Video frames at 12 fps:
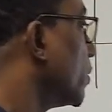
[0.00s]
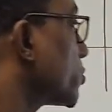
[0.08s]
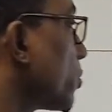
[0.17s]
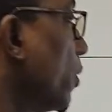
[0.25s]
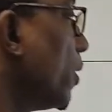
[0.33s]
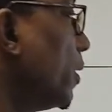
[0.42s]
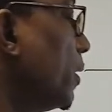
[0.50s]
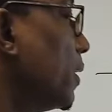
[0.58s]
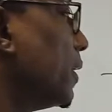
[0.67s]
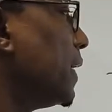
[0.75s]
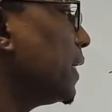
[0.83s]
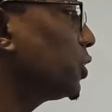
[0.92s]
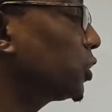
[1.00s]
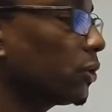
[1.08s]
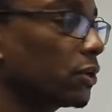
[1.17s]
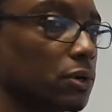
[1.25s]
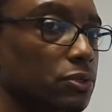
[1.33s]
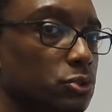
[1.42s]
So, let's
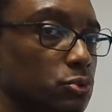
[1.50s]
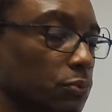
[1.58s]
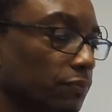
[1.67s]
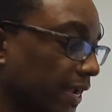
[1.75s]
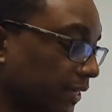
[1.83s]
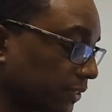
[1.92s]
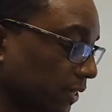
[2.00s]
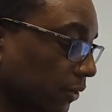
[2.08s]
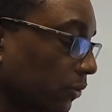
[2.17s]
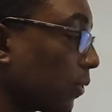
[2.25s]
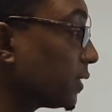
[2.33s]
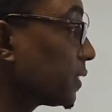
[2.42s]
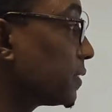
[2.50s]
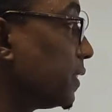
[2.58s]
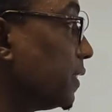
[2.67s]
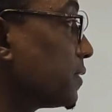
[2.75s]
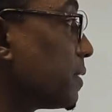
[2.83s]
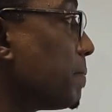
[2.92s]
show those two vector
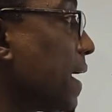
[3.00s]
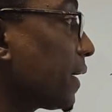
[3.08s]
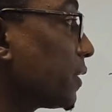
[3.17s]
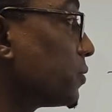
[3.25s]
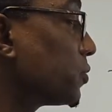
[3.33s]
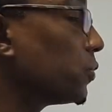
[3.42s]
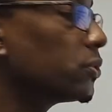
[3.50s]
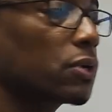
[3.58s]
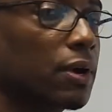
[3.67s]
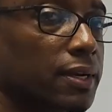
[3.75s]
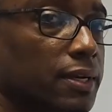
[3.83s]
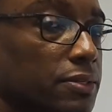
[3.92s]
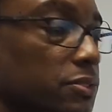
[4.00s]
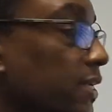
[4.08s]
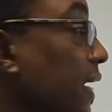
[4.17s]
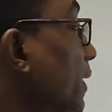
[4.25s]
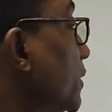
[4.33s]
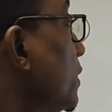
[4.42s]
quantities, the magnitudes on
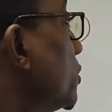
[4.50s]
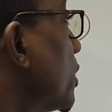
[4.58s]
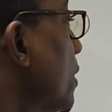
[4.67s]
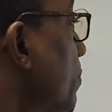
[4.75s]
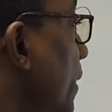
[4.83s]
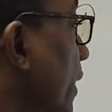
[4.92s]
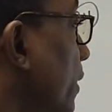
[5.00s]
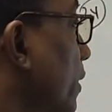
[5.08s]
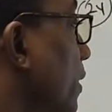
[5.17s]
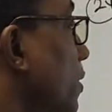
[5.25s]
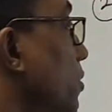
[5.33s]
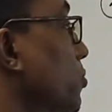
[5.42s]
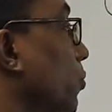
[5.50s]
this Cartesian plane.